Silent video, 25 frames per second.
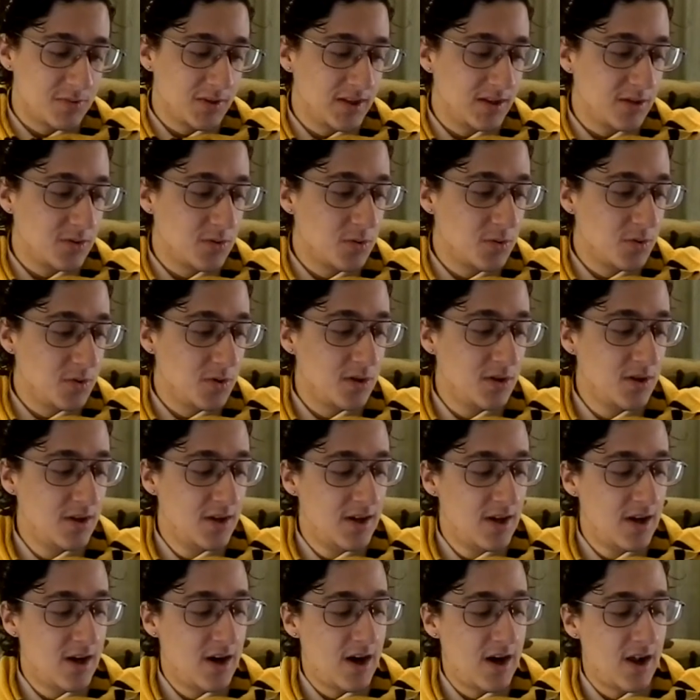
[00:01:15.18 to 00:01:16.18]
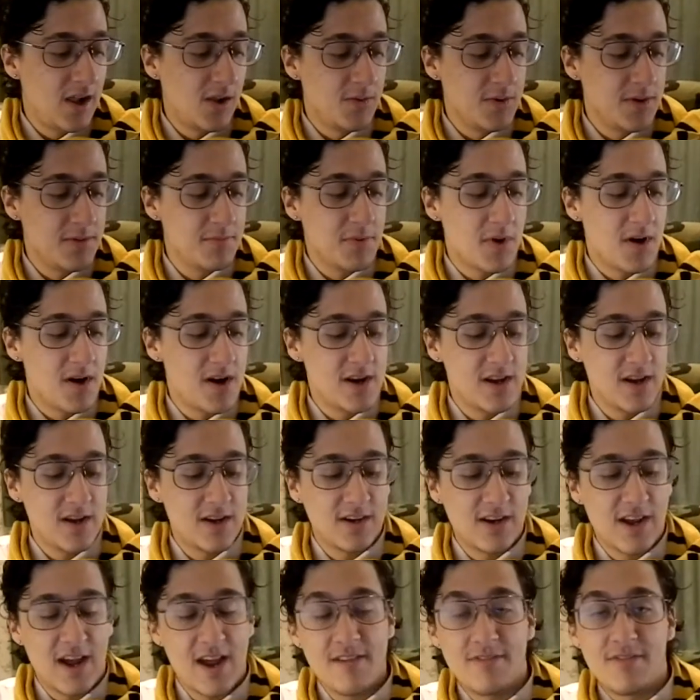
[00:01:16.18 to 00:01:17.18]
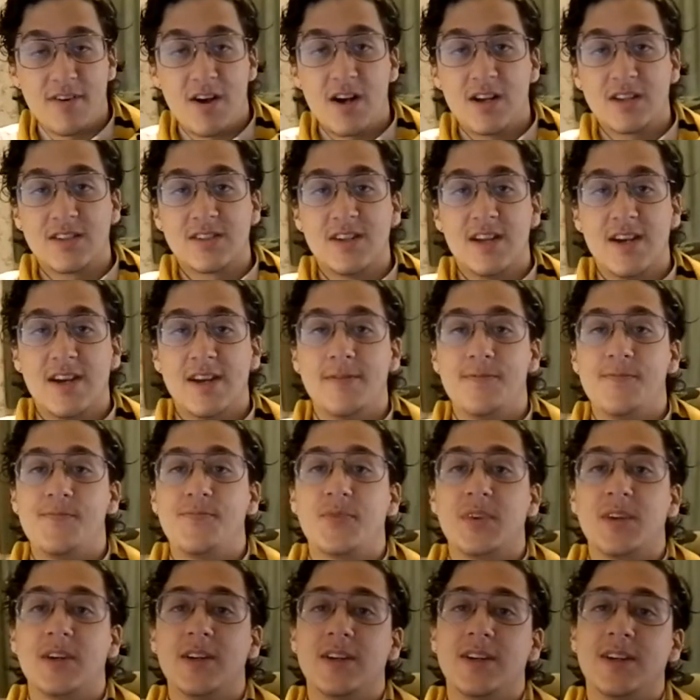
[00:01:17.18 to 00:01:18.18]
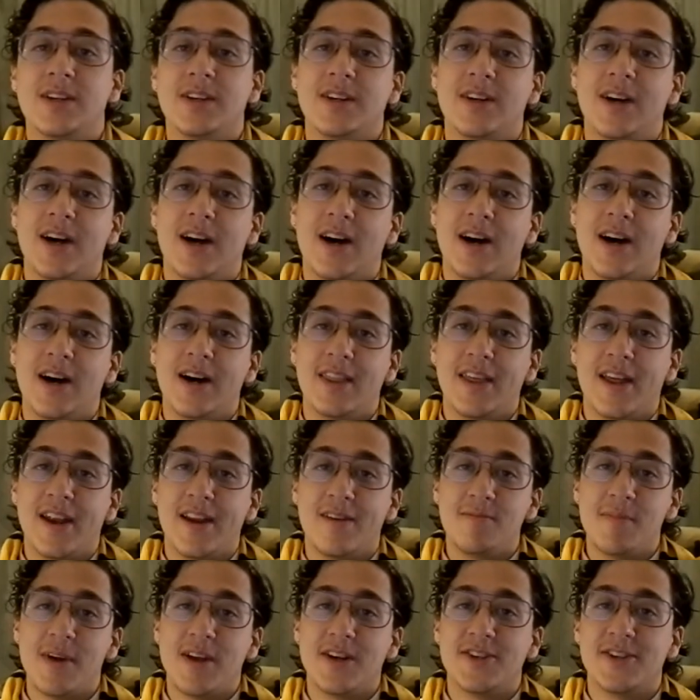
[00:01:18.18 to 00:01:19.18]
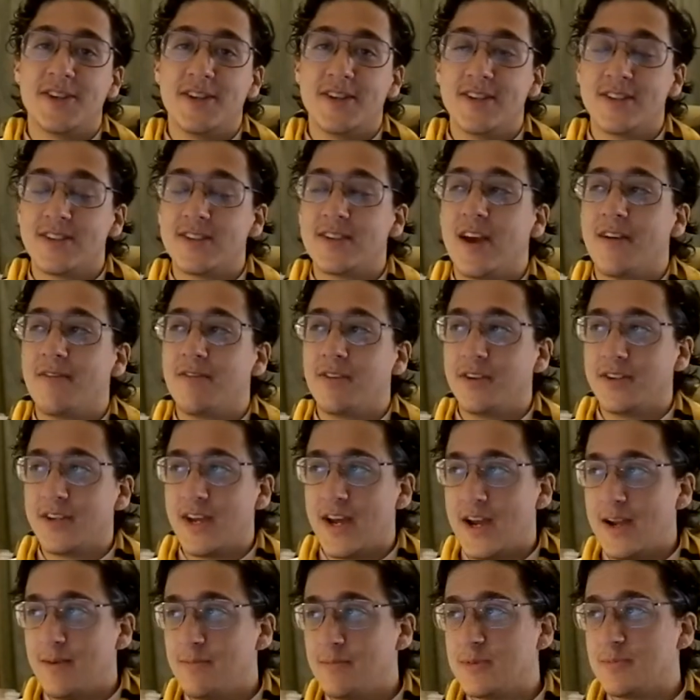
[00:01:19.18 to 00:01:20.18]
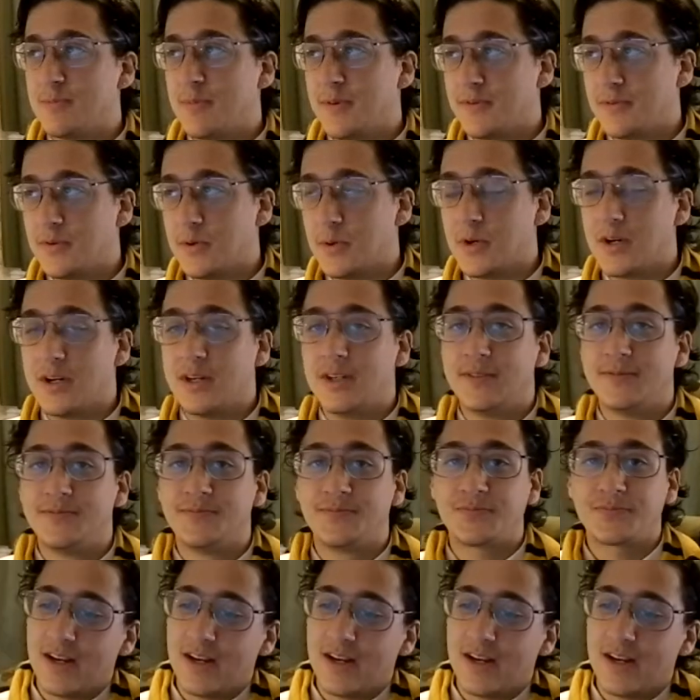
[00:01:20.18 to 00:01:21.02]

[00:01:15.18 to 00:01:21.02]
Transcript: really cool Halloween party on Guy Fawkes night uh, that I've mentioned several times before.